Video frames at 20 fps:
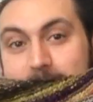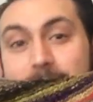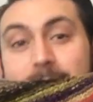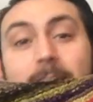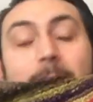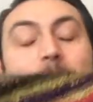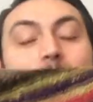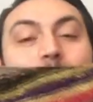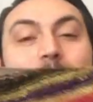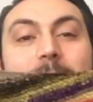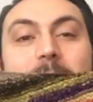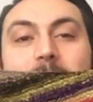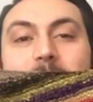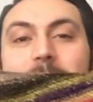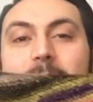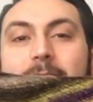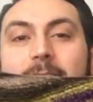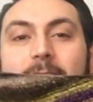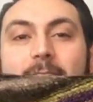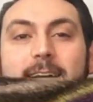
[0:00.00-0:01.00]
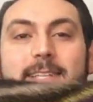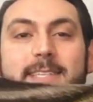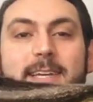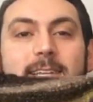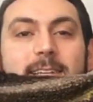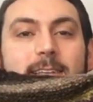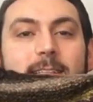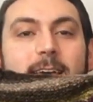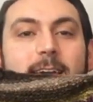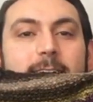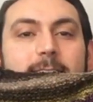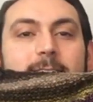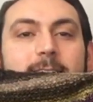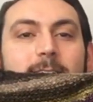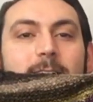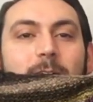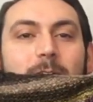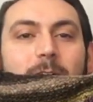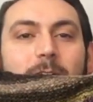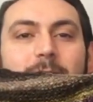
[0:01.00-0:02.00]
So, I tend to like
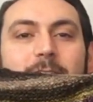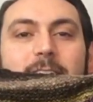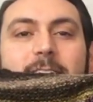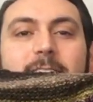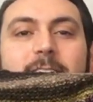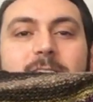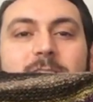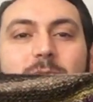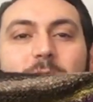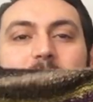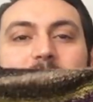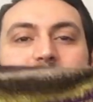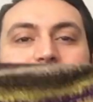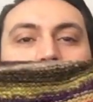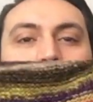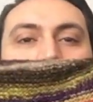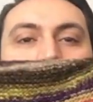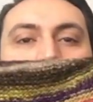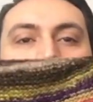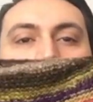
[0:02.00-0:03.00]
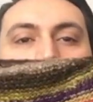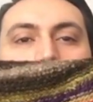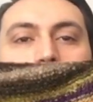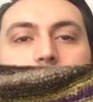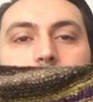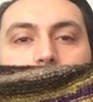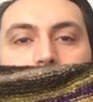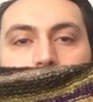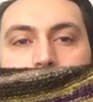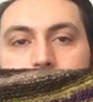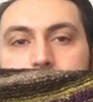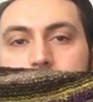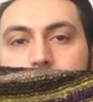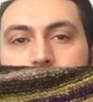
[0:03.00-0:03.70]
go over here towards the bigger part,